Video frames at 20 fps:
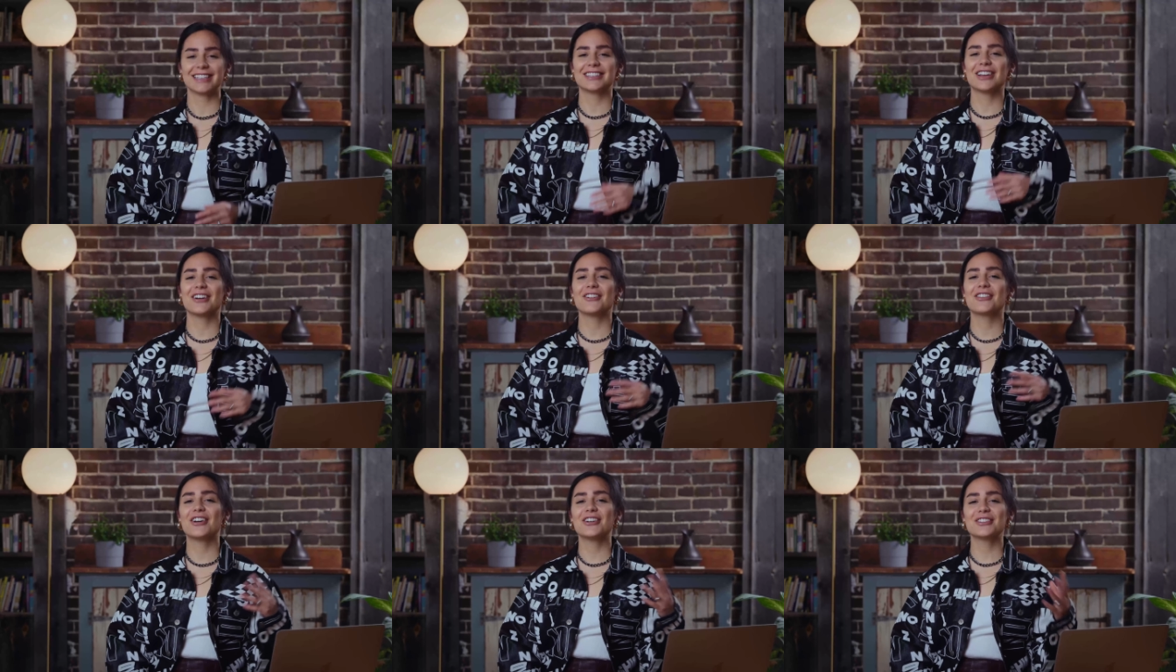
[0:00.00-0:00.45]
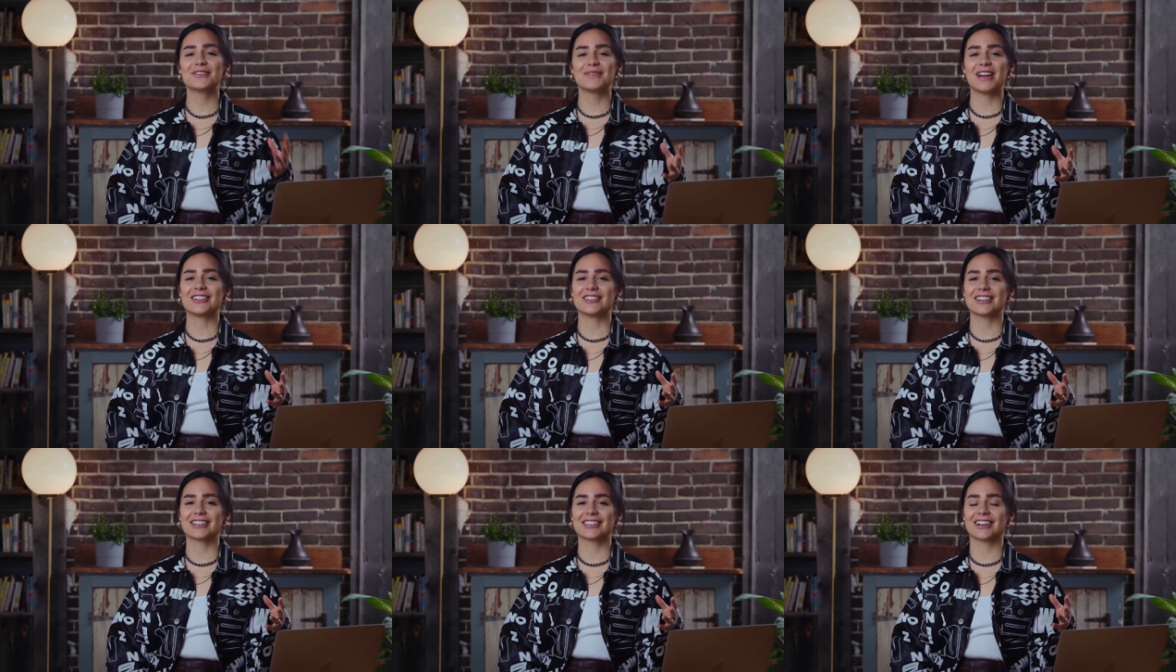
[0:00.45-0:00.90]
So those
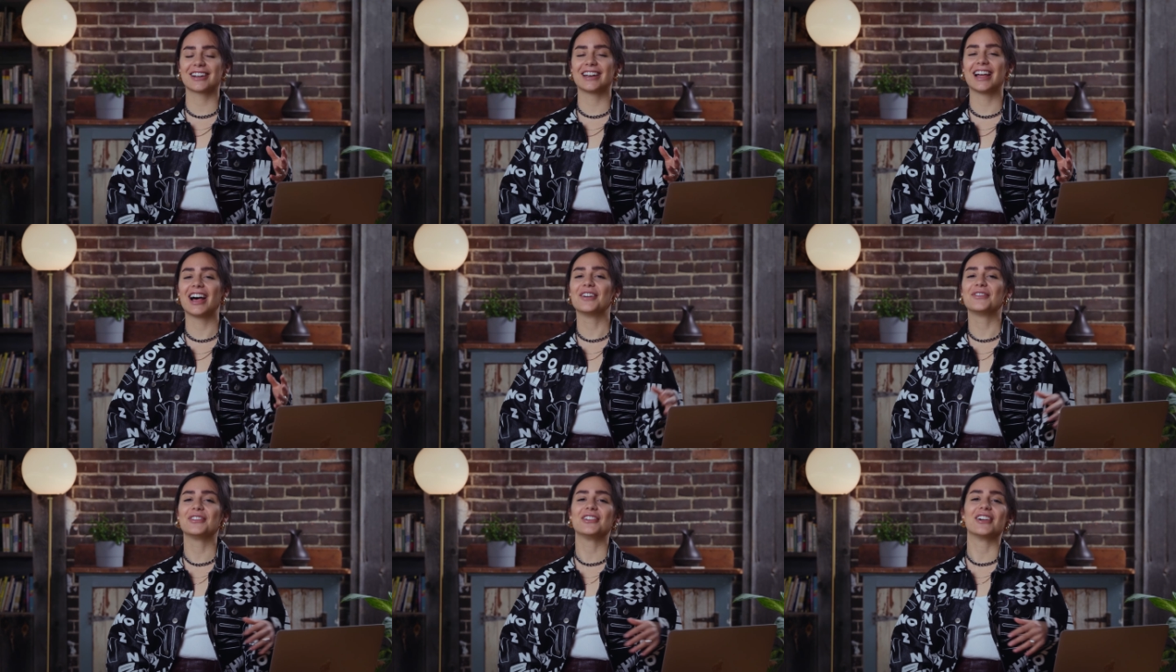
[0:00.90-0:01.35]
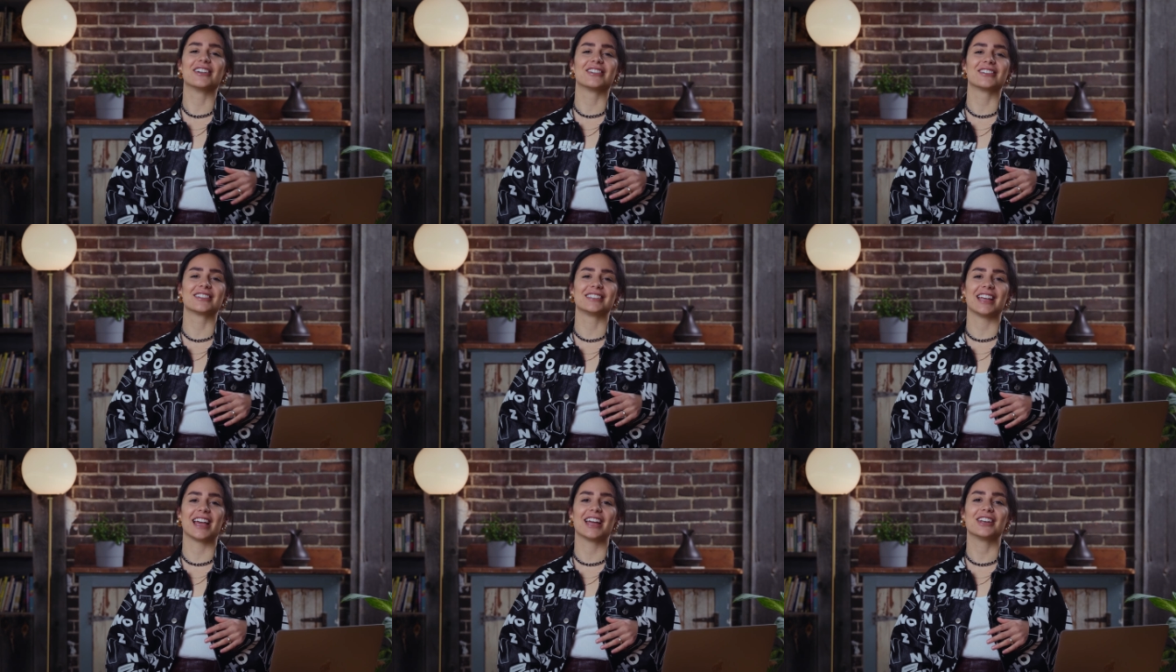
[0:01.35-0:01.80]
metrics are going to help you
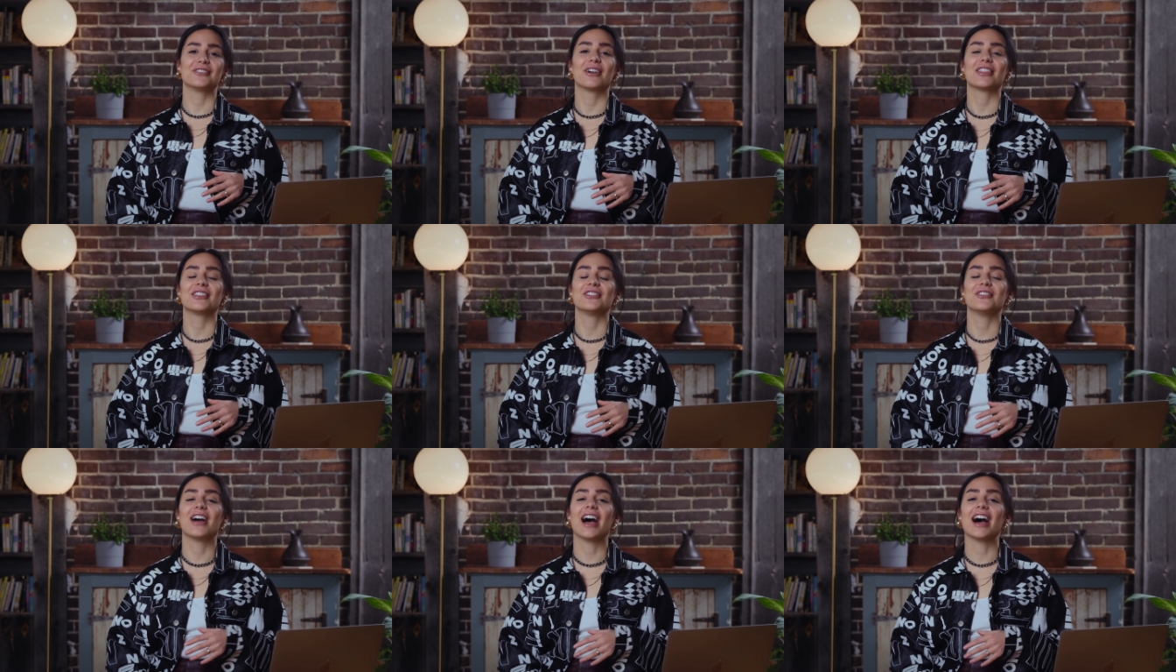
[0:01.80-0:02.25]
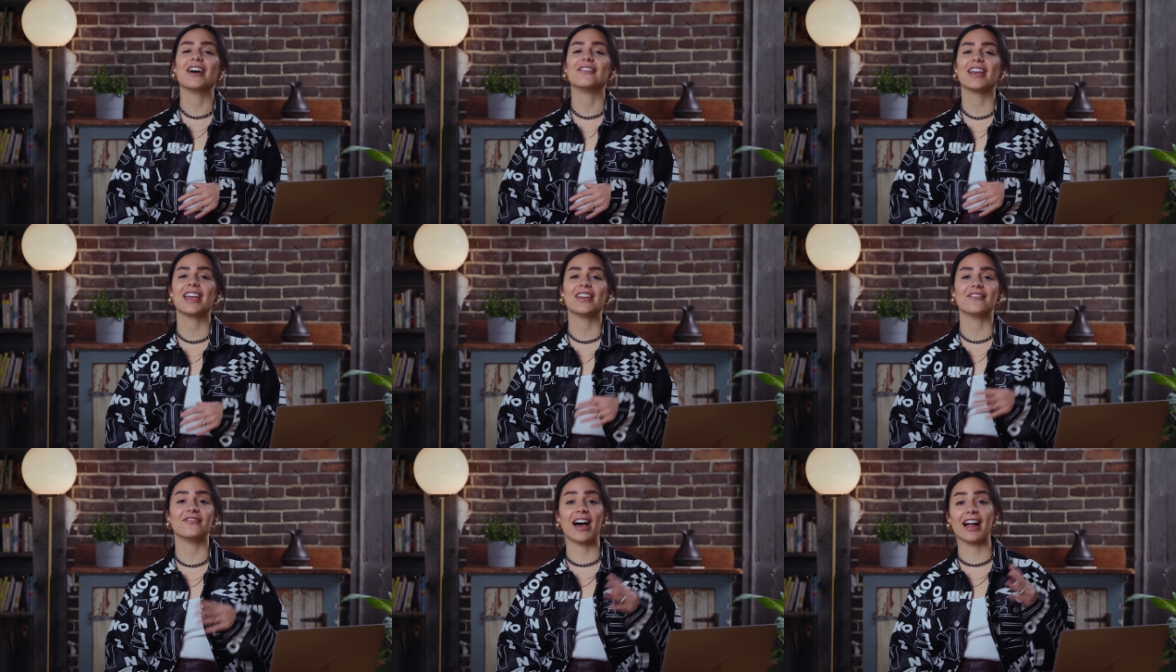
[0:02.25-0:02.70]
understand whether you have
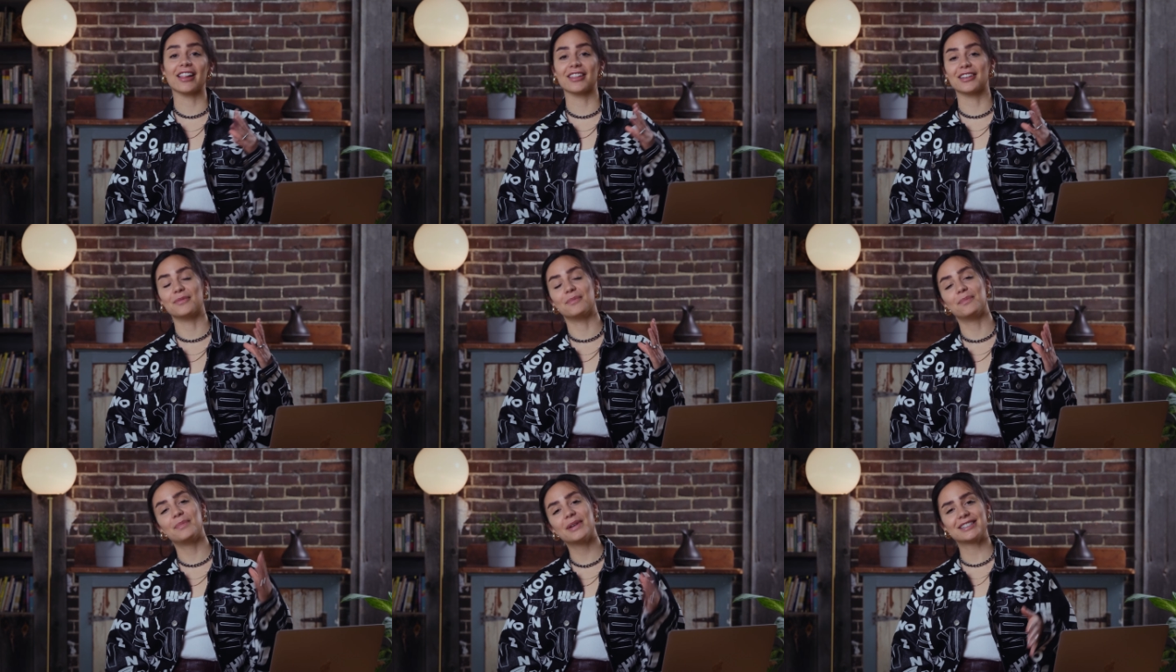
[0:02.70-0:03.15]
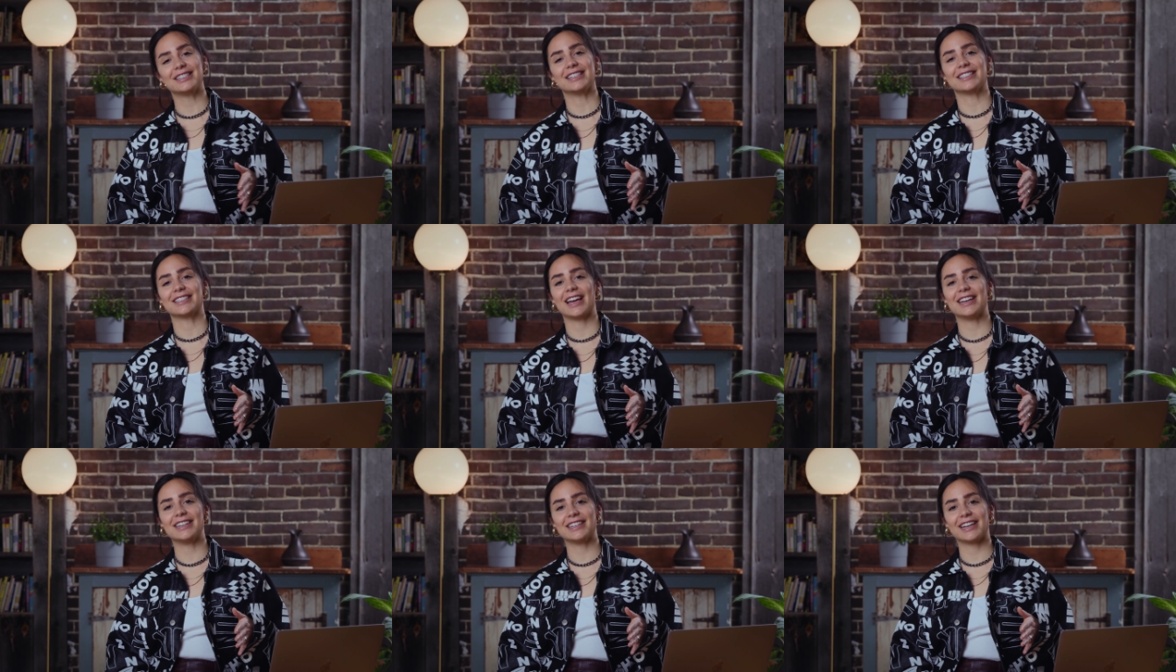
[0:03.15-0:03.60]
a valid
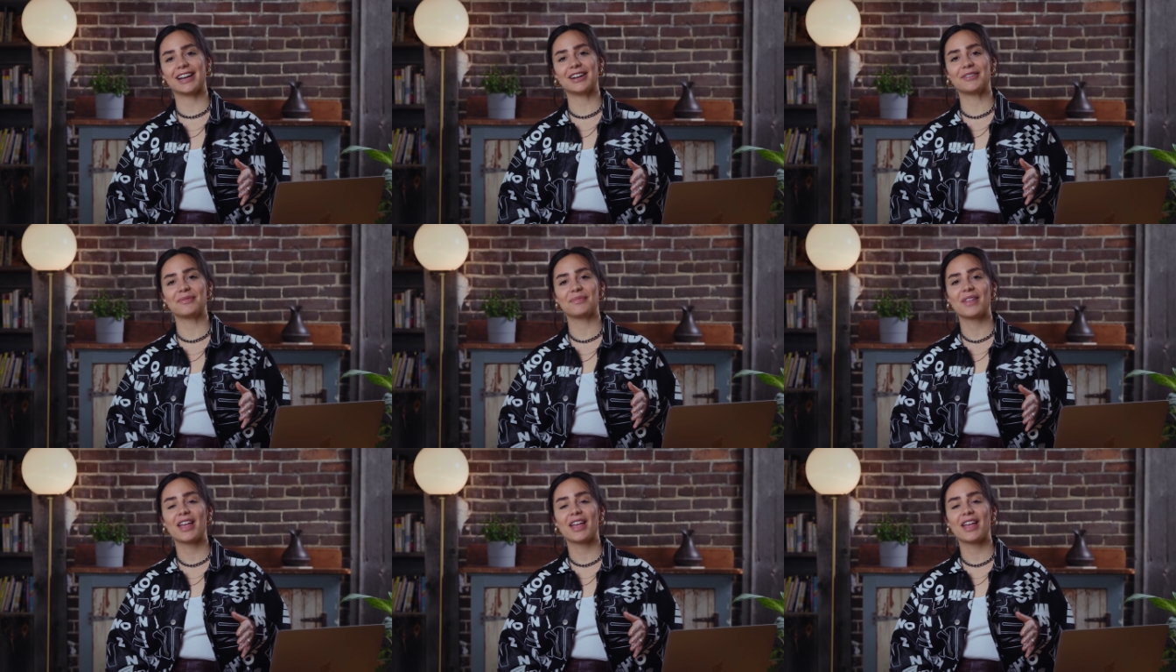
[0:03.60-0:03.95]
business idea.